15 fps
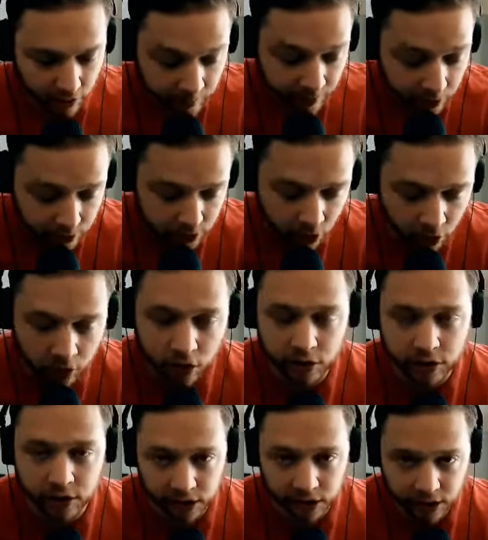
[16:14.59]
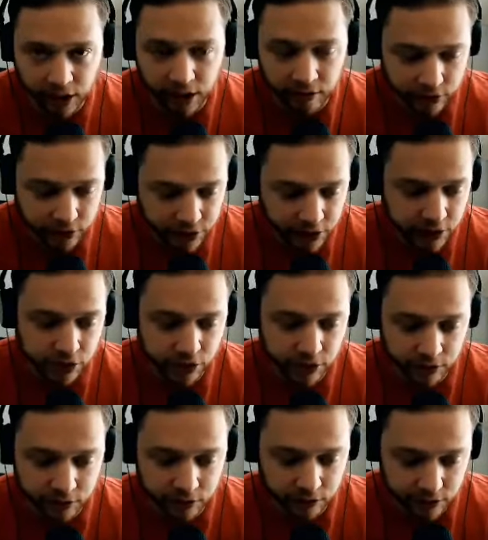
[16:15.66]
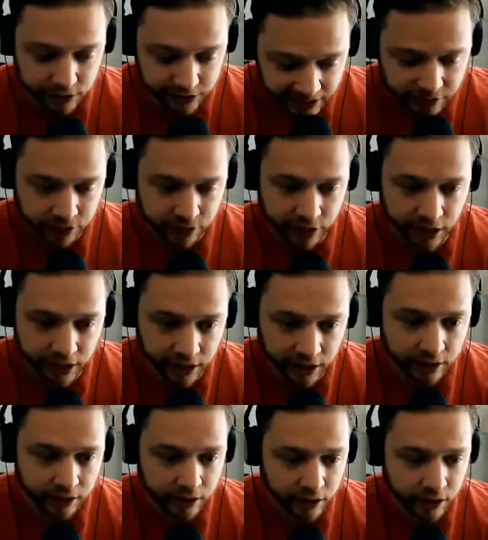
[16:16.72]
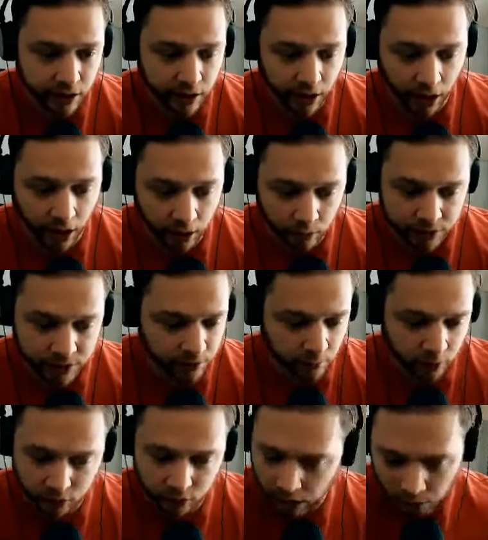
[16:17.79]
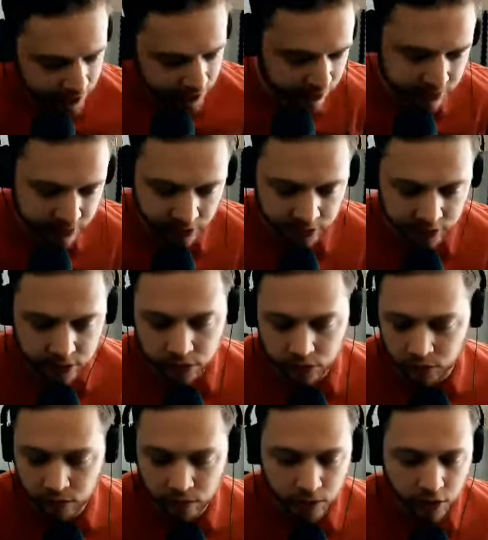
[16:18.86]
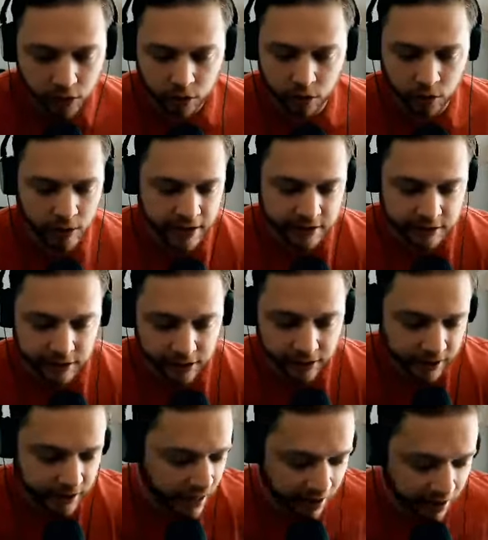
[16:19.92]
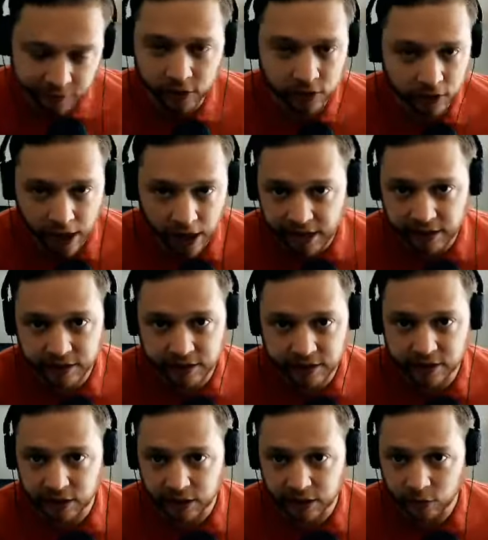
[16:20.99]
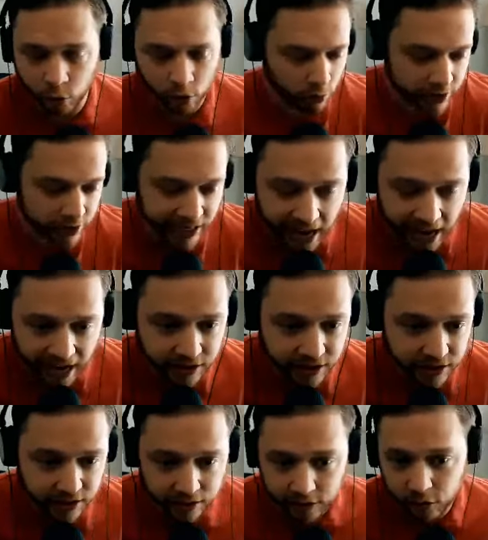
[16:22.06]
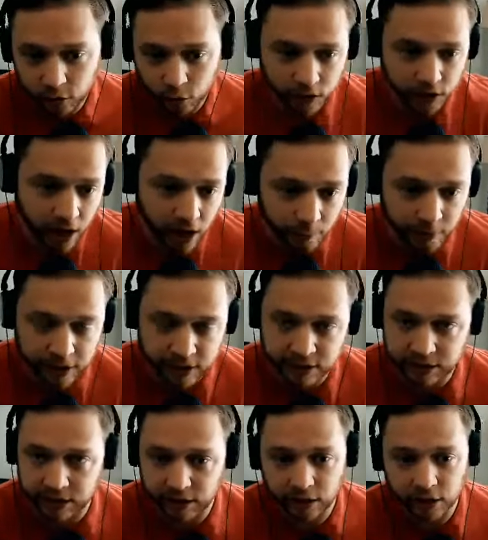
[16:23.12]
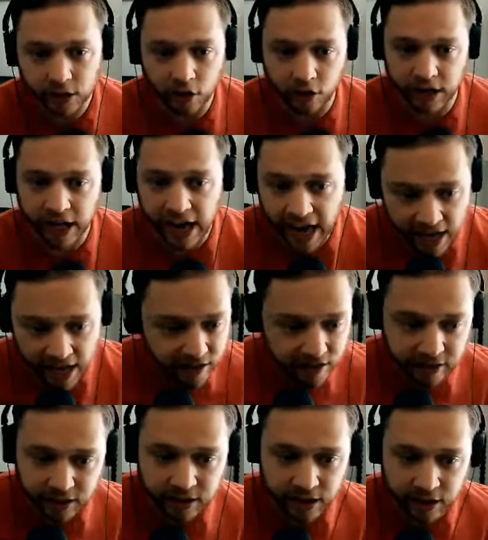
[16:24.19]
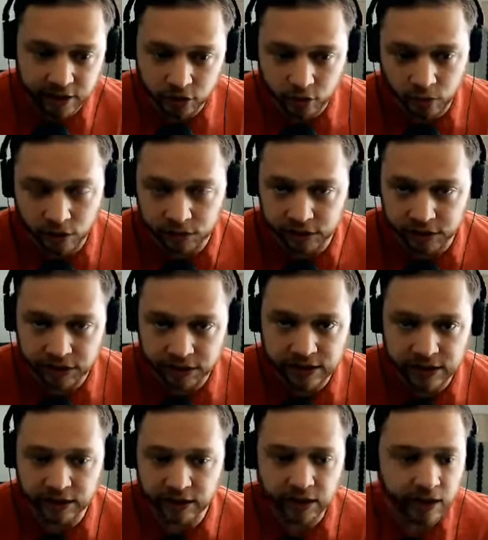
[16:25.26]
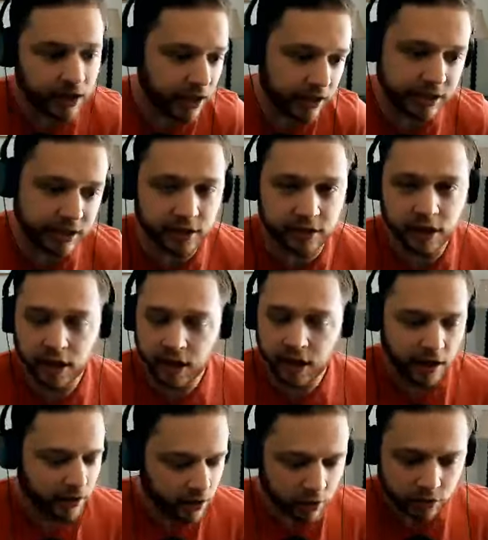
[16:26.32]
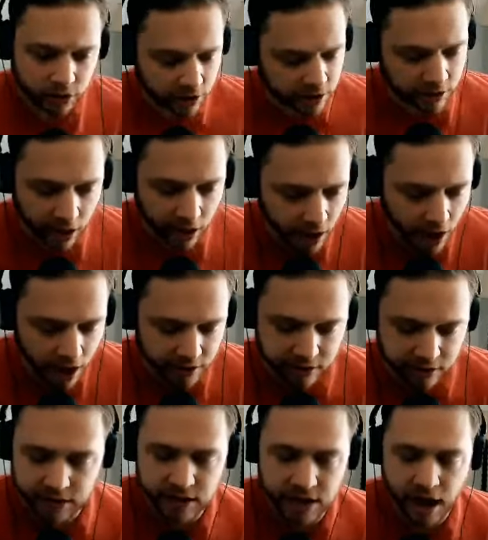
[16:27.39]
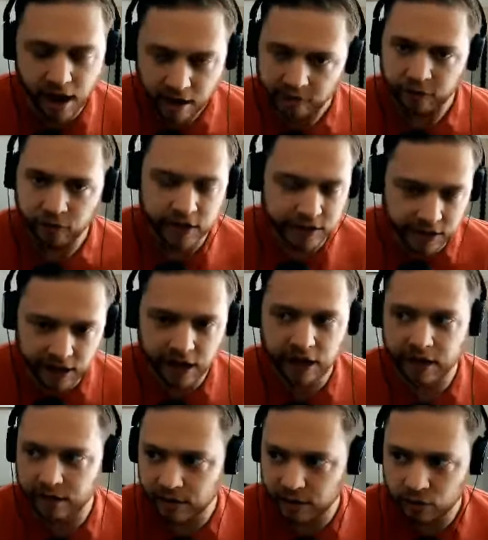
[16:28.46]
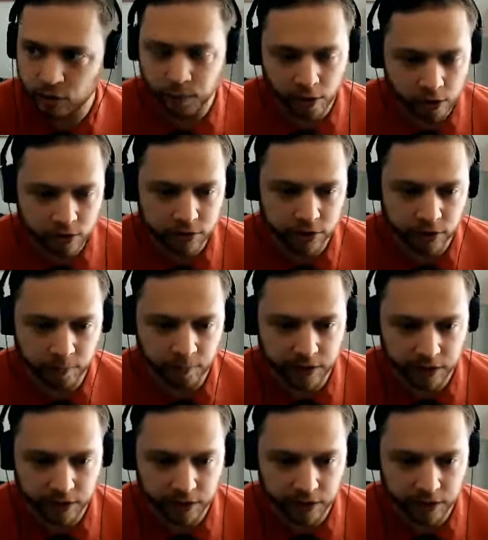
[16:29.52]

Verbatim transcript: I mean, I was on a conversation yesterday uh, with someone who I wasn't selling to who has never liked or reacted or commented on anything that I do on LinkedIn. And he said, You know, Justin, I, I see every day that you post something.